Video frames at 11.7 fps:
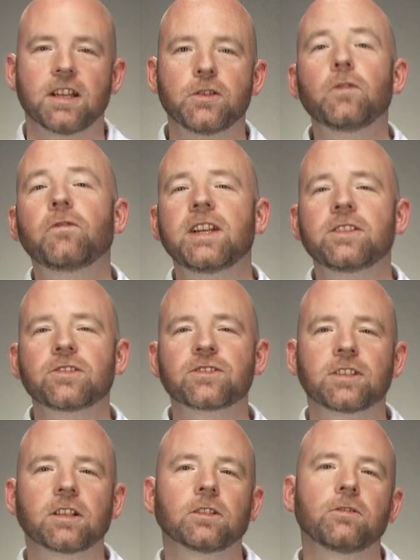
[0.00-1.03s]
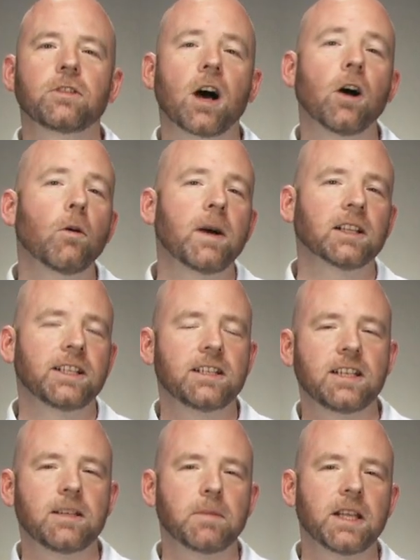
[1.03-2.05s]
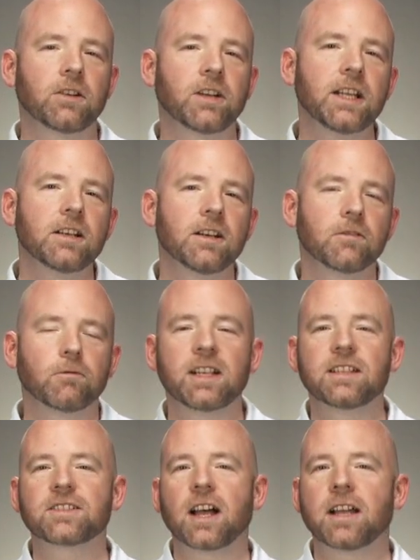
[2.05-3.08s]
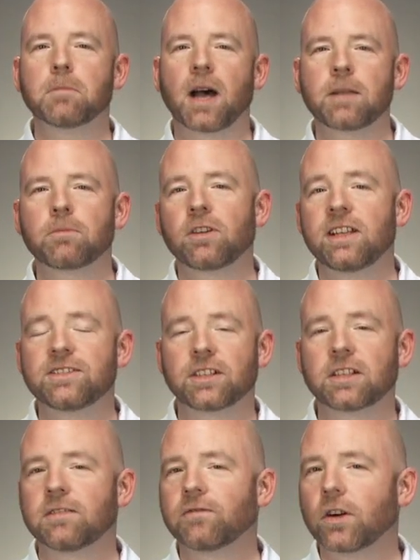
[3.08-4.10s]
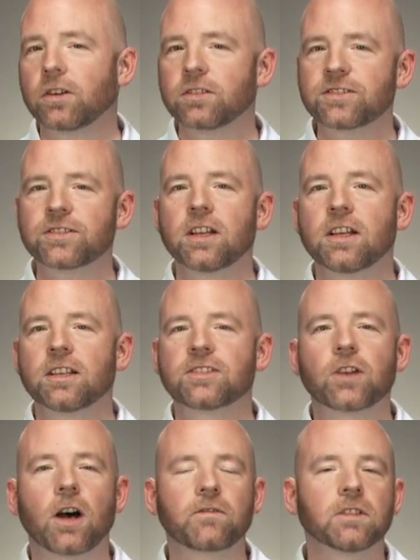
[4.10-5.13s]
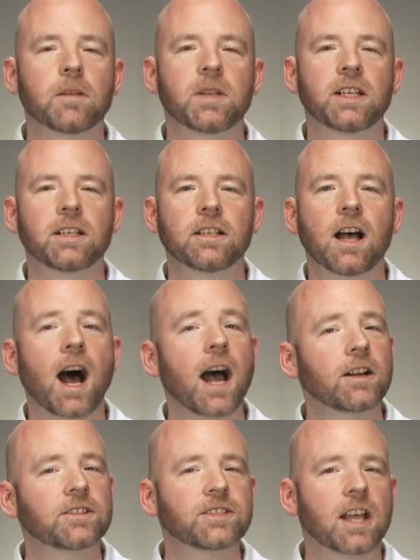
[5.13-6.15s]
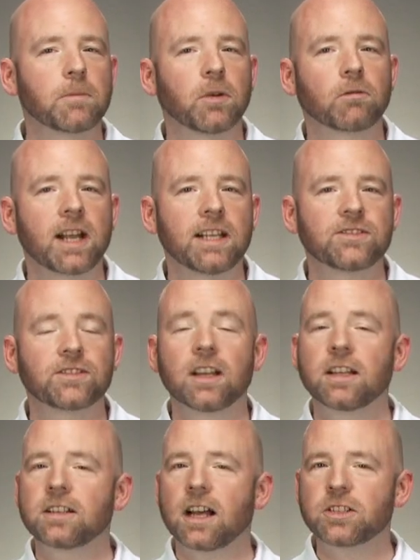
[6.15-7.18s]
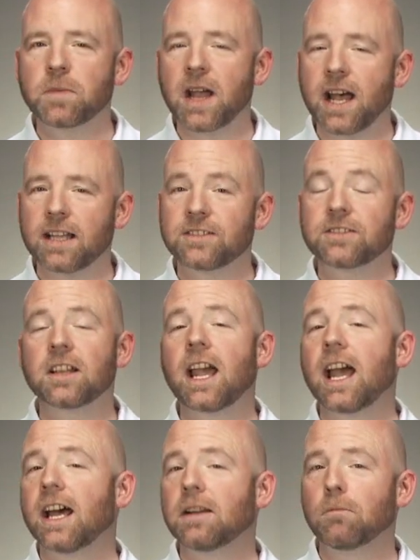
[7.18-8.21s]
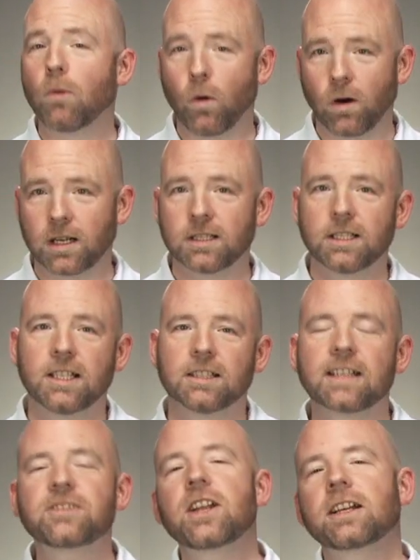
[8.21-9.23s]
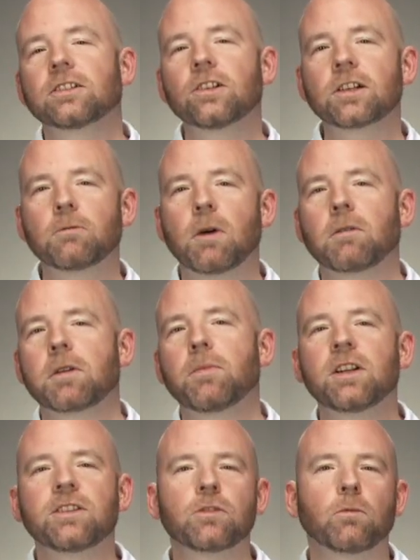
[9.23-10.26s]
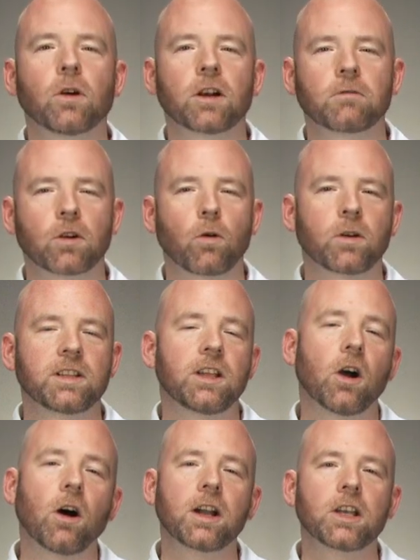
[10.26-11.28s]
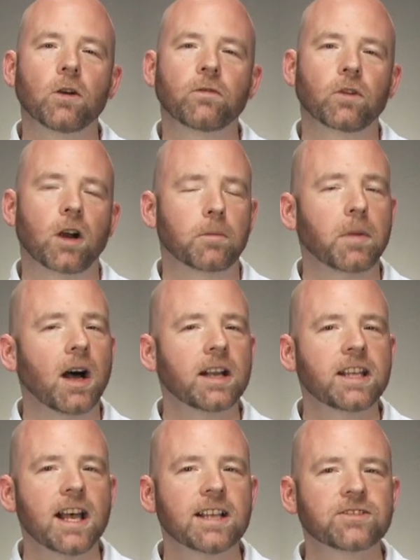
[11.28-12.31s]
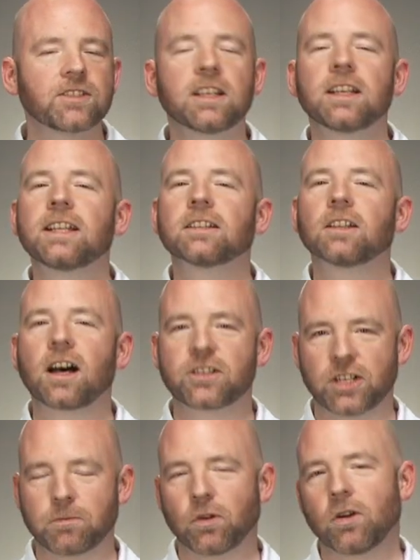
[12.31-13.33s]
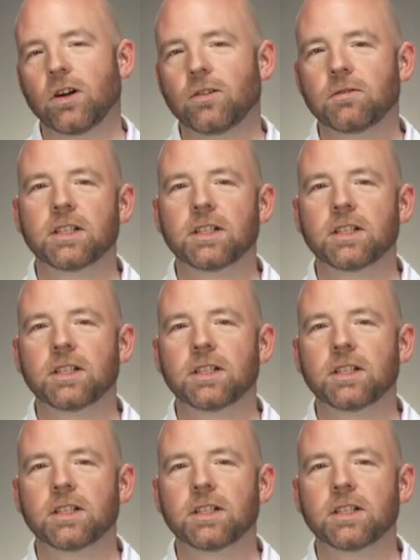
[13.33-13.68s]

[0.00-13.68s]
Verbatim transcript: New features include OLED metering, redesigned mic pre's and converters, soft limiting, higher sample rates, touchpads, and more. Let's take a look while we put it to work recording the audio for our podcast in Logic Pro.